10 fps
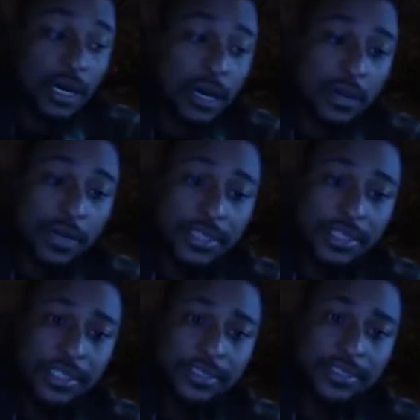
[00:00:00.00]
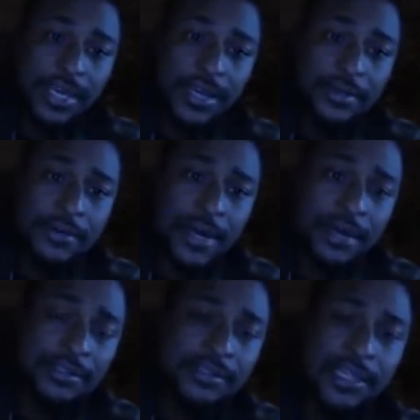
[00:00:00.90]
always get excited
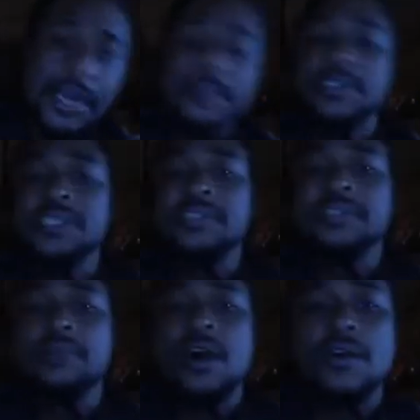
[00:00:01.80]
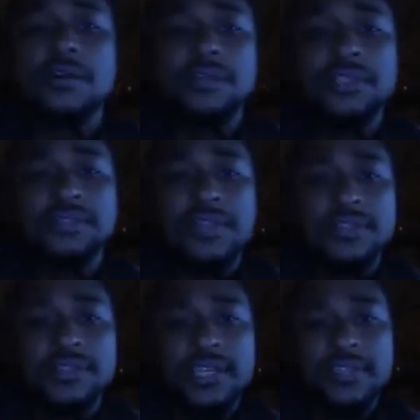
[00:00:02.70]
around this time of year. Tomorrow will be the
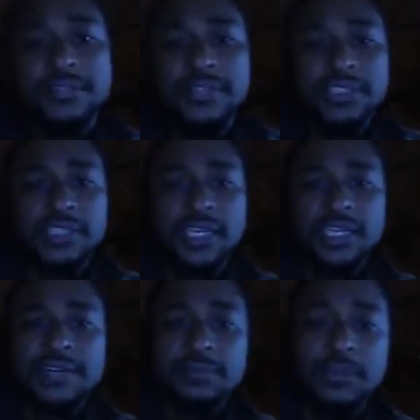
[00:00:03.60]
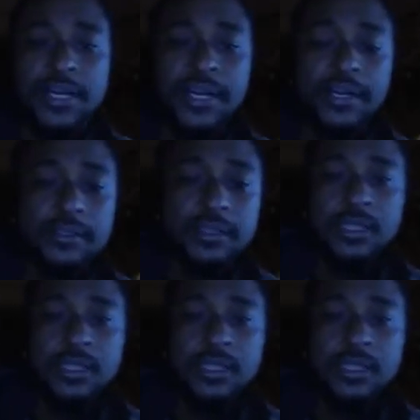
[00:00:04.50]
first day of the Feast of Unleavened Bread,